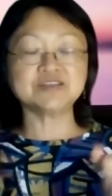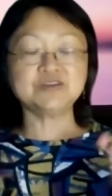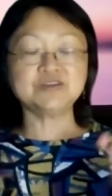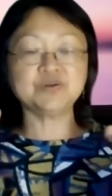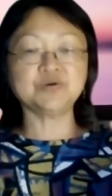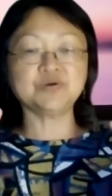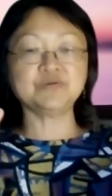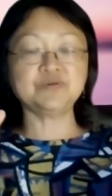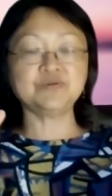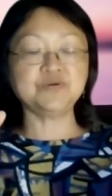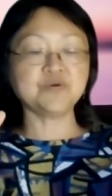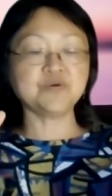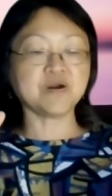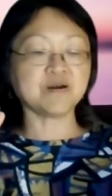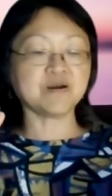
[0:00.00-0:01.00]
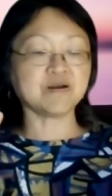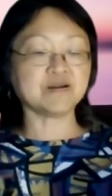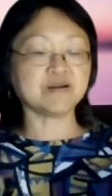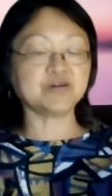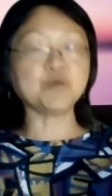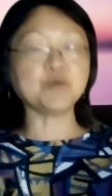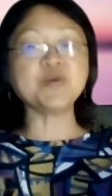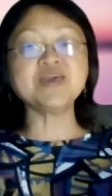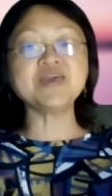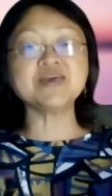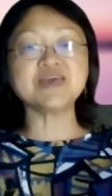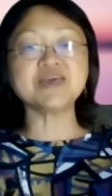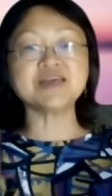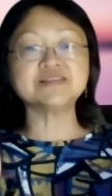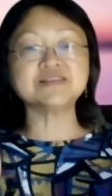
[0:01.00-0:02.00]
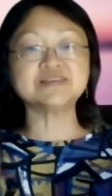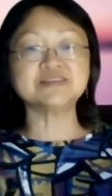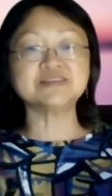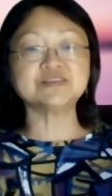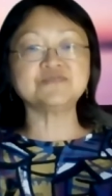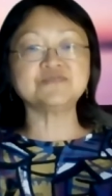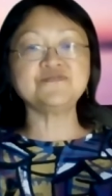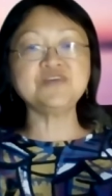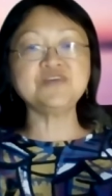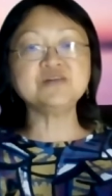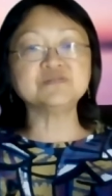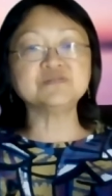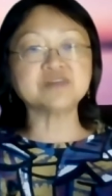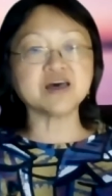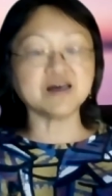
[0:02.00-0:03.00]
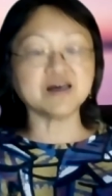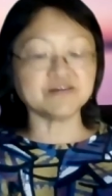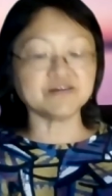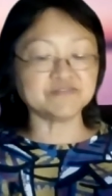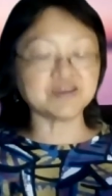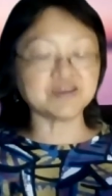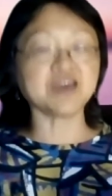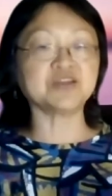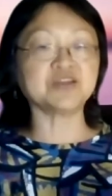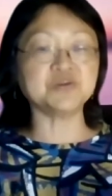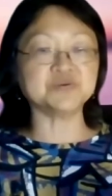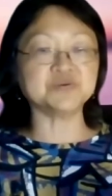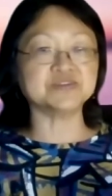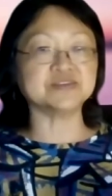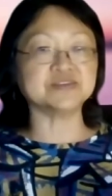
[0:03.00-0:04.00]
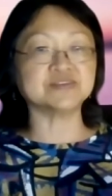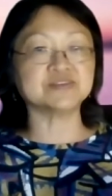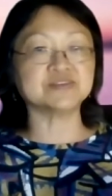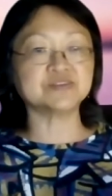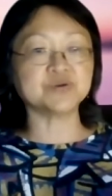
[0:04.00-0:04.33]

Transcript: you are going against this field of diagnosis.